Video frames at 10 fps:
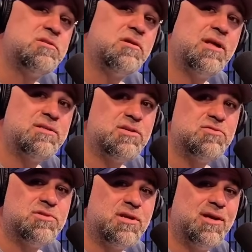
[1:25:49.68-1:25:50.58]
that's
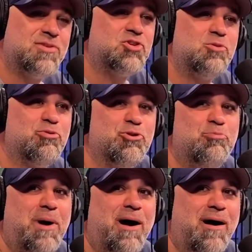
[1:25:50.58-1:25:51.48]
interesting. Subaru
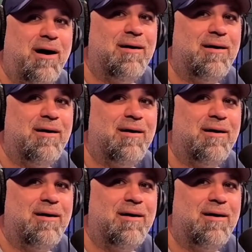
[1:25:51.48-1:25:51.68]
Baja.